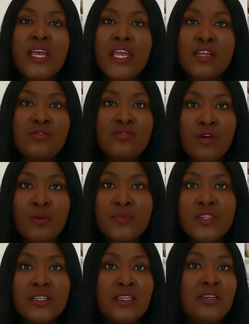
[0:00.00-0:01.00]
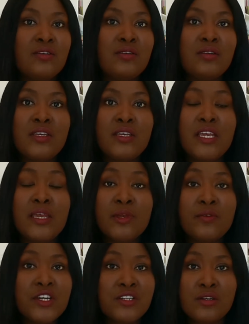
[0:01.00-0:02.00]
inform the
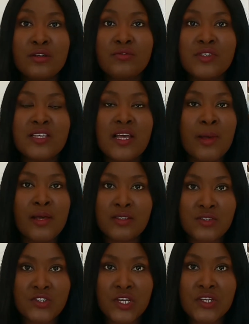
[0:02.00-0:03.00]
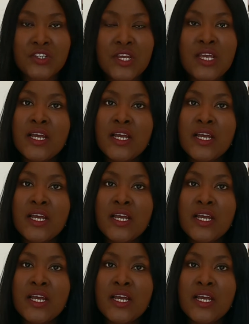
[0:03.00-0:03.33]
immigration office about this change.